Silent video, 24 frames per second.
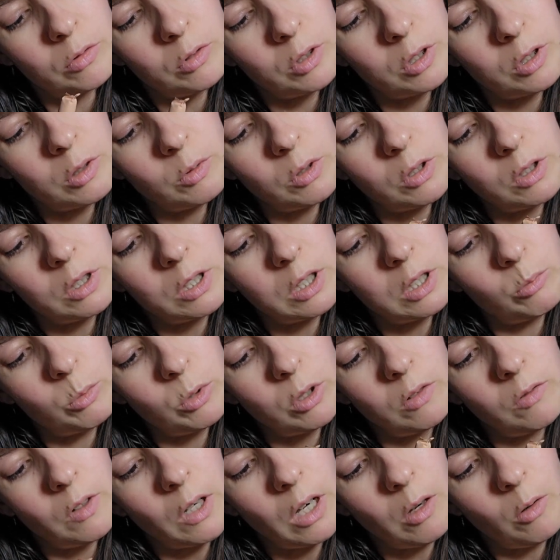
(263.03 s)
so we can
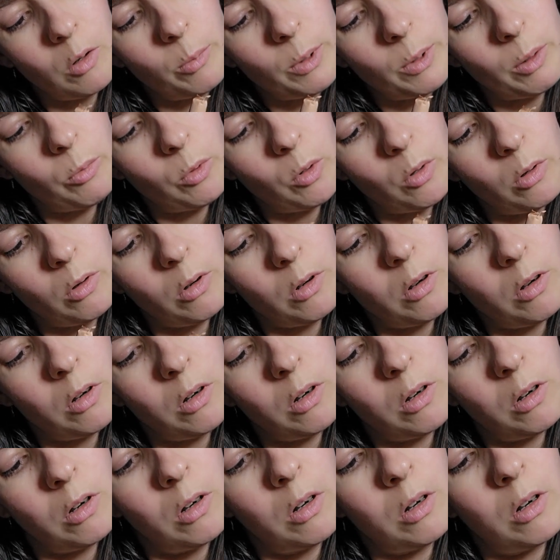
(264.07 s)
smooth it out a bit more.
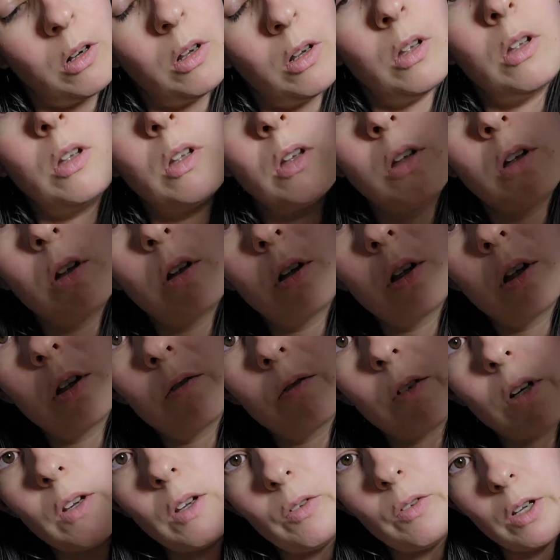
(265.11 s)

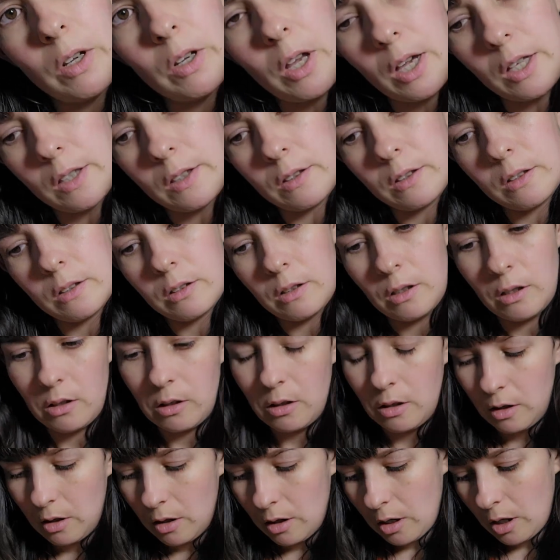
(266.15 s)
Very, very nice.
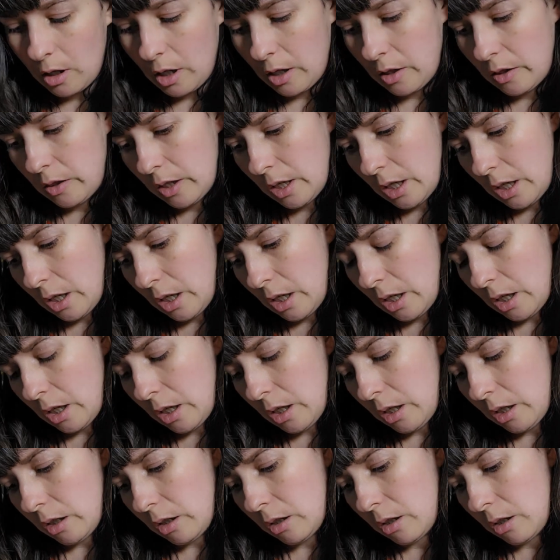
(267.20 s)
And
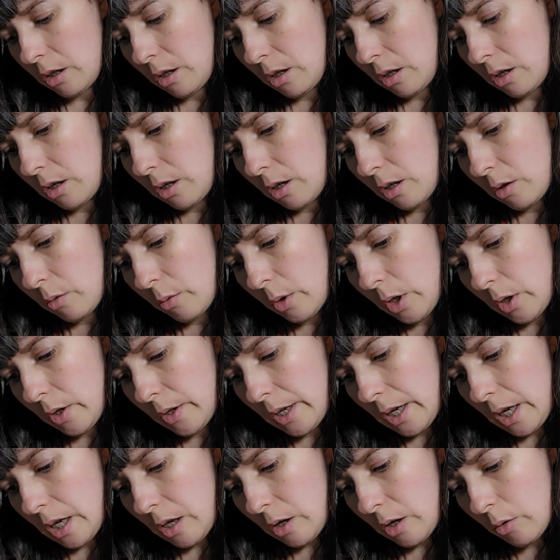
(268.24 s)
then we are
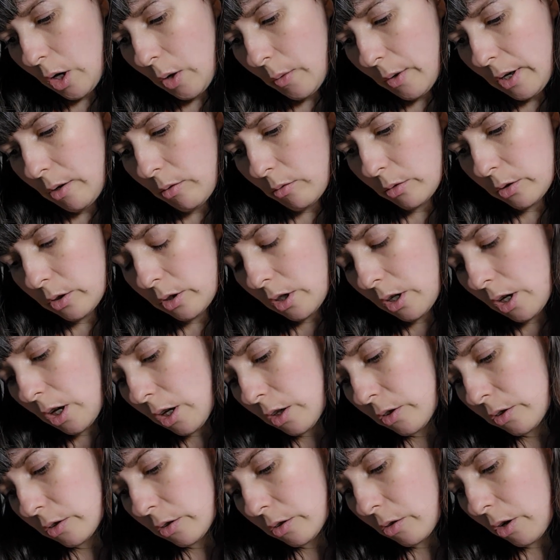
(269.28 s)
now going on to
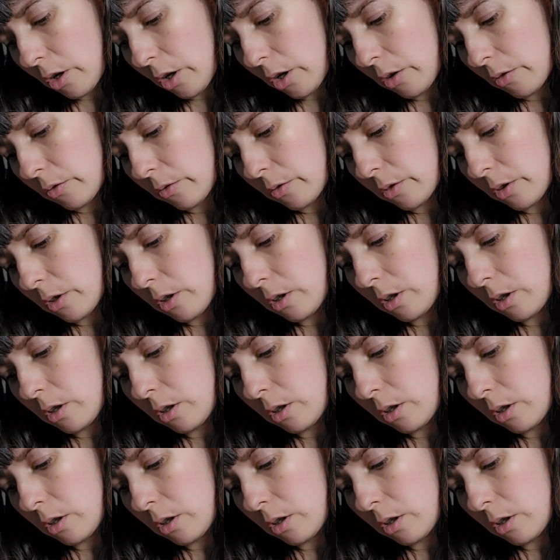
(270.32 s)
Undergrowth.